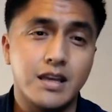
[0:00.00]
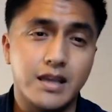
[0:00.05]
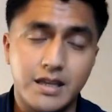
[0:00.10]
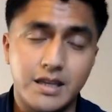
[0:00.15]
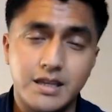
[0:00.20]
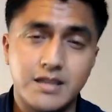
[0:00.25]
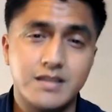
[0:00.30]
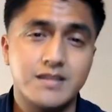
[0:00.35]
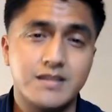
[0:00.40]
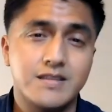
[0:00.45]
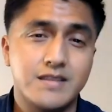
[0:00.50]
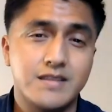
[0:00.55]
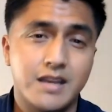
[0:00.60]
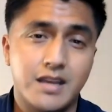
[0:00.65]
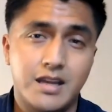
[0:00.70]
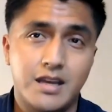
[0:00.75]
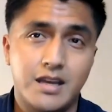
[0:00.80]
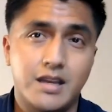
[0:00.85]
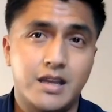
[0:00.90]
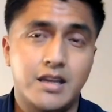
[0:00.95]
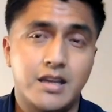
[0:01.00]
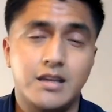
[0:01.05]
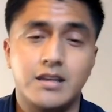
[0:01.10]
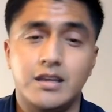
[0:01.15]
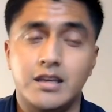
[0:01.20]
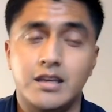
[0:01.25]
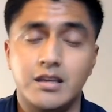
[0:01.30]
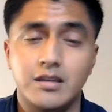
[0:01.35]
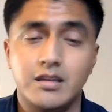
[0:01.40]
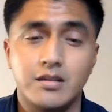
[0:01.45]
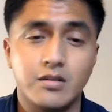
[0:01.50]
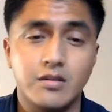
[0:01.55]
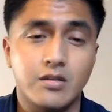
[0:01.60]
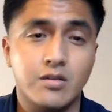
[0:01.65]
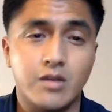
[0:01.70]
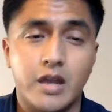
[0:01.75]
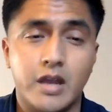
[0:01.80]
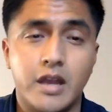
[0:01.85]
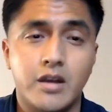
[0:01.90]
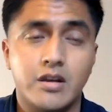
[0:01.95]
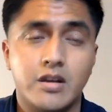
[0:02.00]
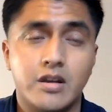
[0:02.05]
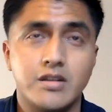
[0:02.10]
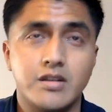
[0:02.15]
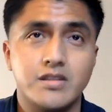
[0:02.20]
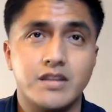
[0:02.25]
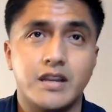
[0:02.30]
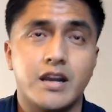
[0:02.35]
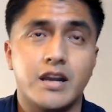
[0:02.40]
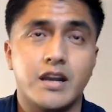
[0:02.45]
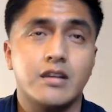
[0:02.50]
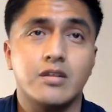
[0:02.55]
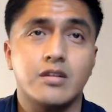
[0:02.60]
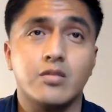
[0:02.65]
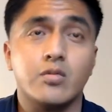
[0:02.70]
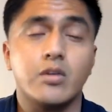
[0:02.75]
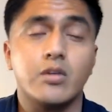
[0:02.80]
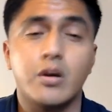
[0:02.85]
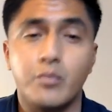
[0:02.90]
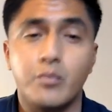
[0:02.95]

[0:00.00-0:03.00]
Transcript: in Santa Ana in areas that I grew up